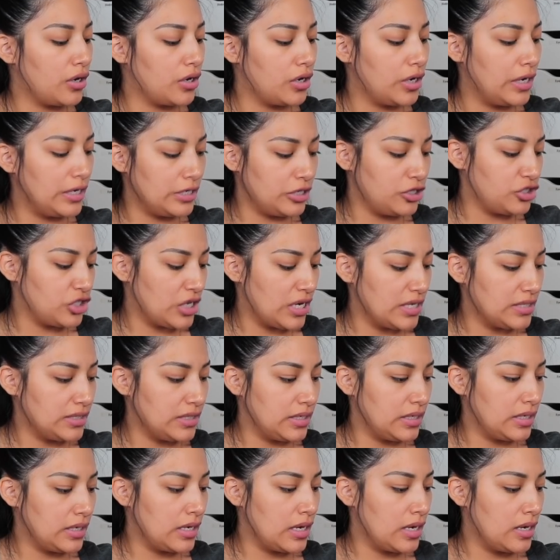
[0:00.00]

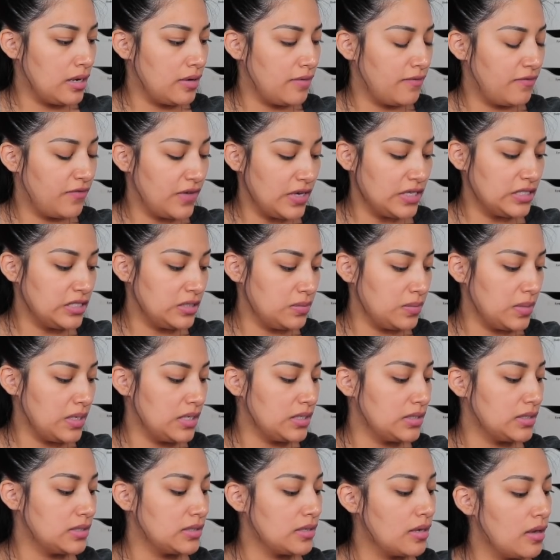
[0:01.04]
energizing face
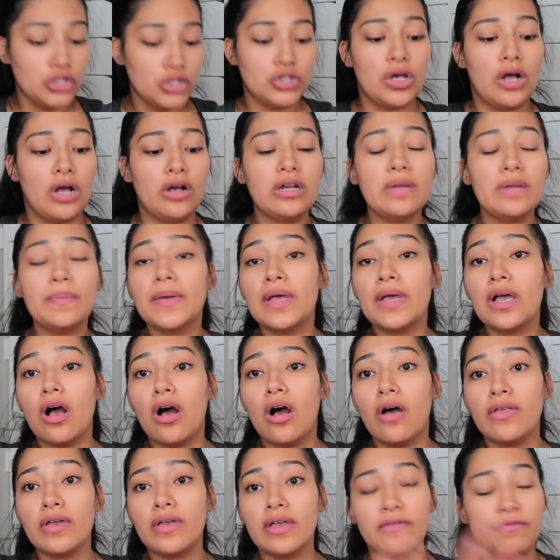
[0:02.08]
mist. So I'm gonna put
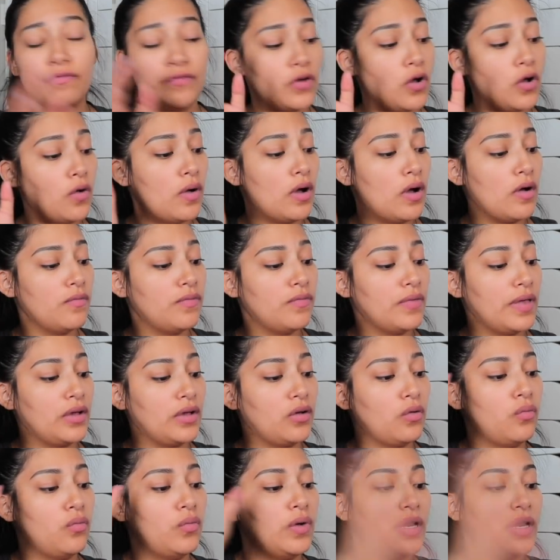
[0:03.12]
all the info of
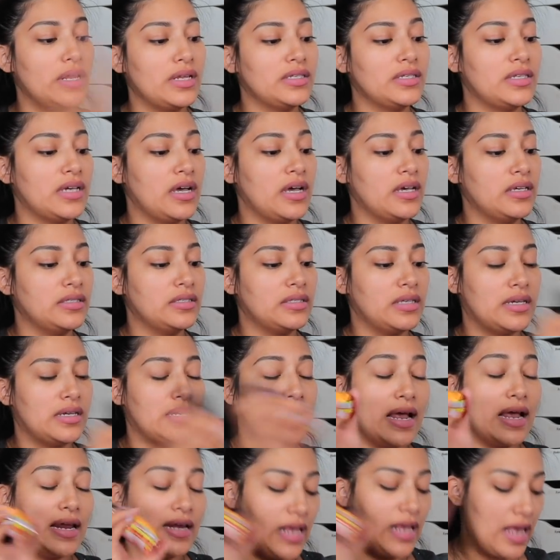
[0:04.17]
like what it does, the
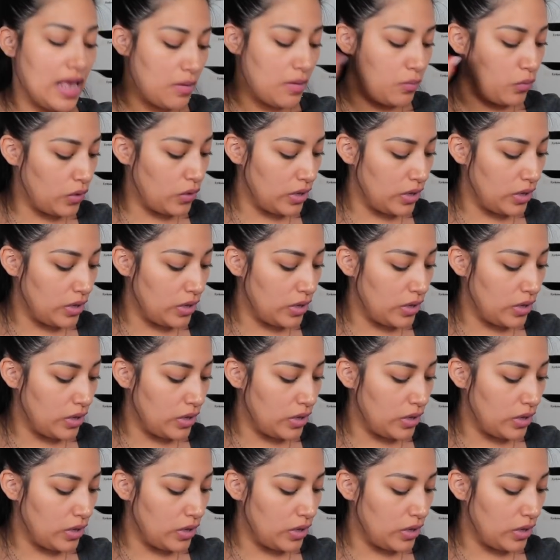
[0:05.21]
9M